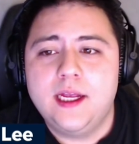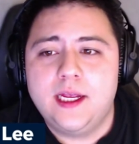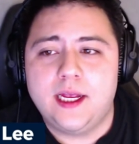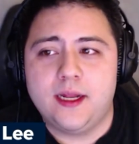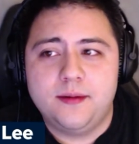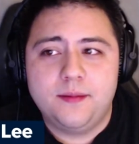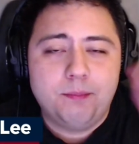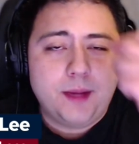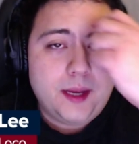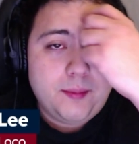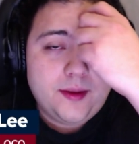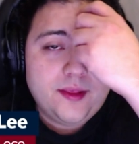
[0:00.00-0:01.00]
and
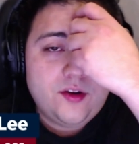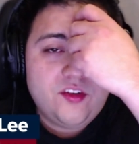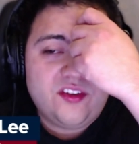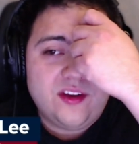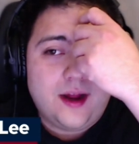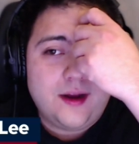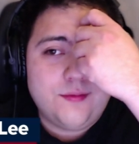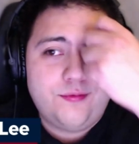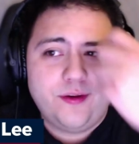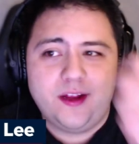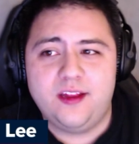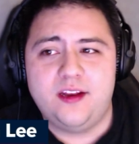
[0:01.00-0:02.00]
maybe they're just not
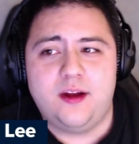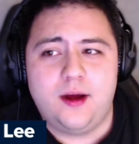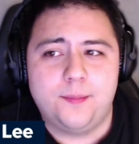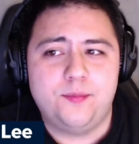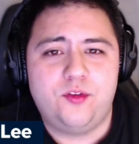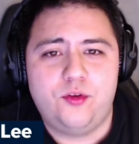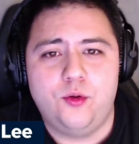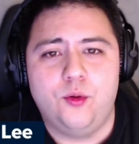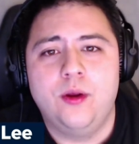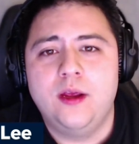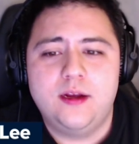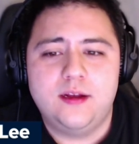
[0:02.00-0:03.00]
feeling up to
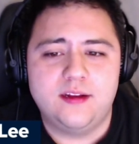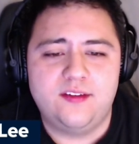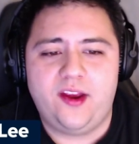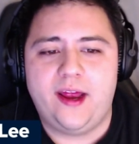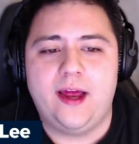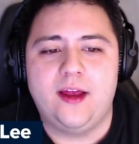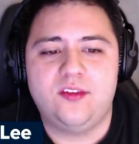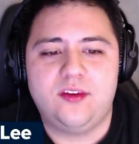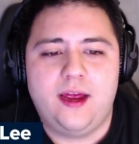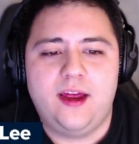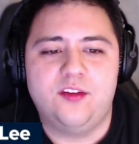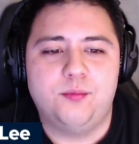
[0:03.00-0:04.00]
the task
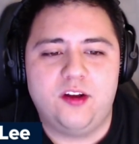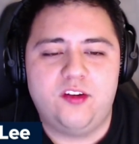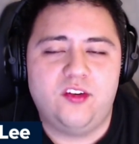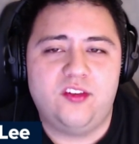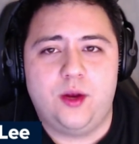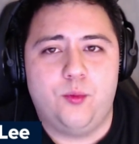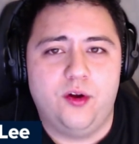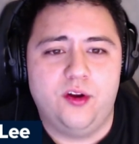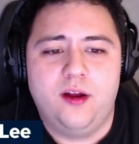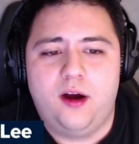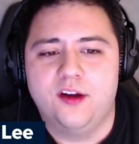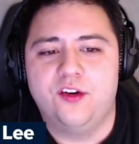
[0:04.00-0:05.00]
as much as they would
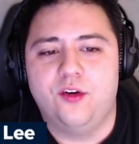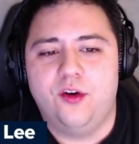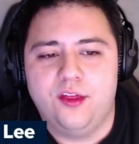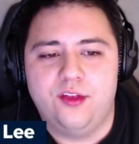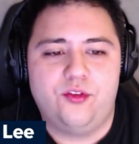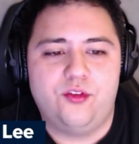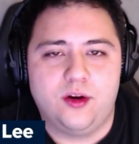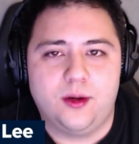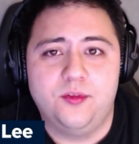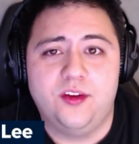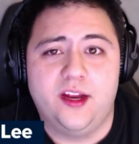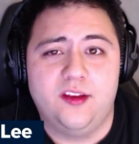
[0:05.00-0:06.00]
under other
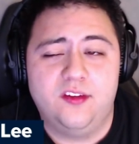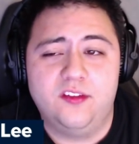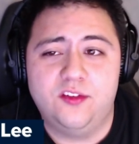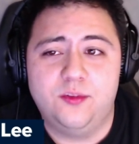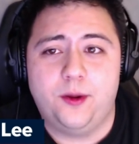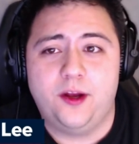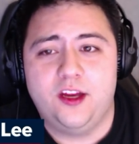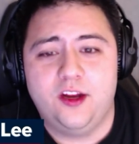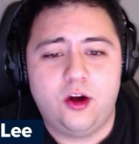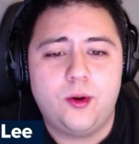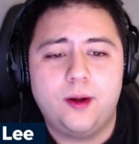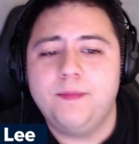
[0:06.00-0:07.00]
circumstances. But you
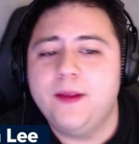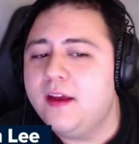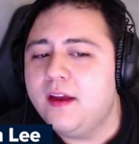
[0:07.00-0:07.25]
know what?